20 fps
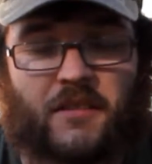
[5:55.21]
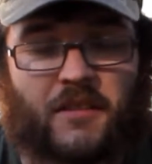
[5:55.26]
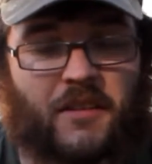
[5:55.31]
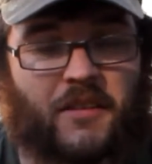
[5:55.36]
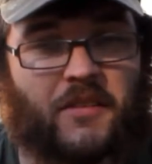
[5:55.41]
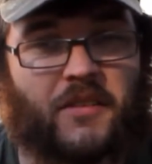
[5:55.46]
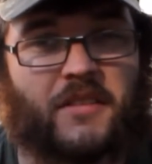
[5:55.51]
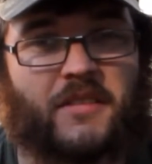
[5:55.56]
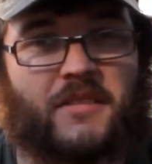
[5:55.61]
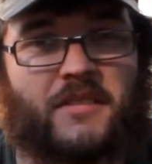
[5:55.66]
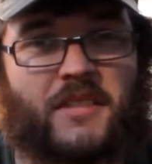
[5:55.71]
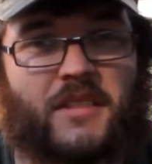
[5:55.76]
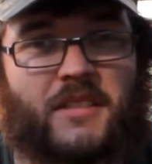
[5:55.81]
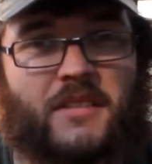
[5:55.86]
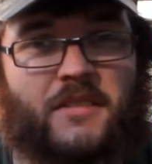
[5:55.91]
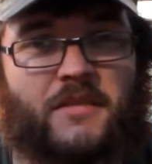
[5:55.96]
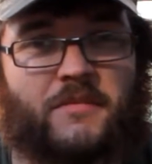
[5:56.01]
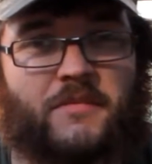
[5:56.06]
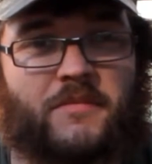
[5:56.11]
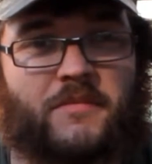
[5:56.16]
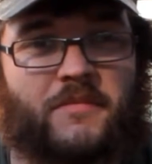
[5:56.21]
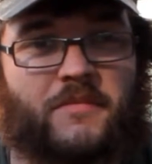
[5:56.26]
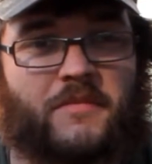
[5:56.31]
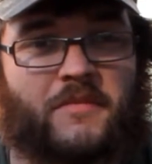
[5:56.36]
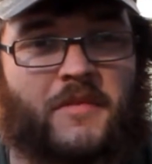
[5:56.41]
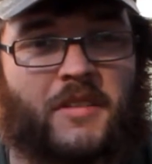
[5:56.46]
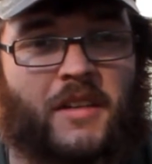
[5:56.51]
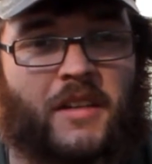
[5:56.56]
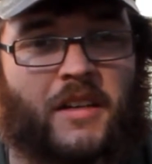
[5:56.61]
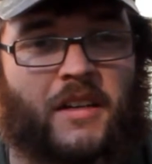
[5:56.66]
you can see some
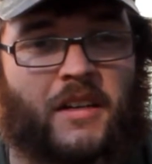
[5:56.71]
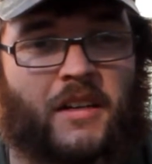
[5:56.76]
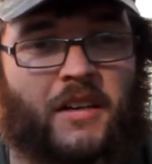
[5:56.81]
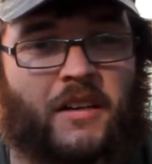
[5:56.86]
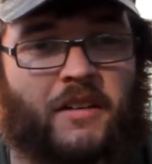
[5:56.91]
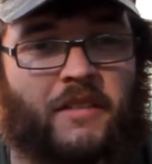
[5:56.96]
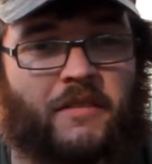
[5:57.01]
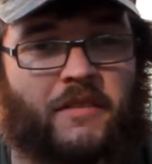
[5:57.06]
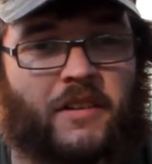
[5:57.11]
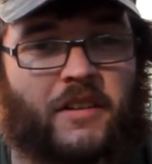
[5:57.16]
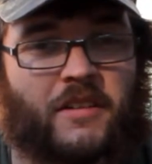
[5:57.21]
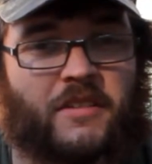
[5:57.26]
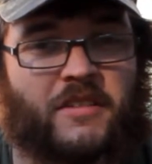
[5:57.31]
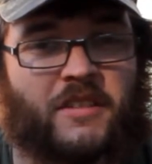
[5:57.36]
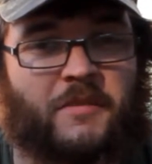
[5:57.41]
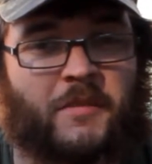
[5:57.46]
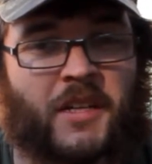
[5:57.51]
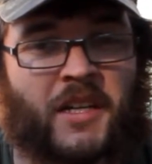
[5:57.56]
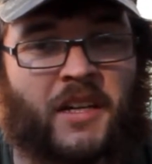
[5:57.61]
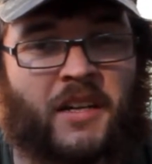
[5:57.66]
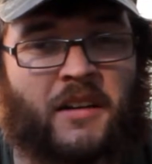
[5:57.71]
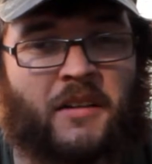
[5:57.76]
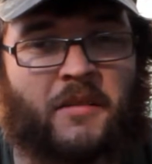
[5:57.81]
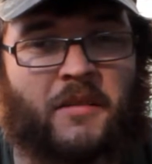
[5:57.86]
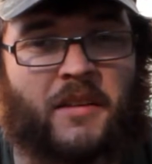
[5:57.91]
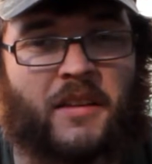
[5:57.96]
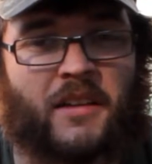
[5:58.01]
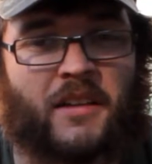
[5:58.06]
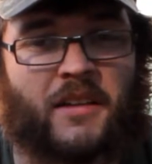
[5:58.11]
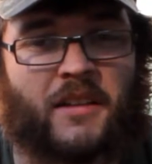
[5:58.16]
footage of me hunting
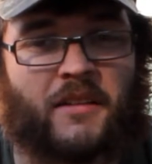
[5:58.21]
with it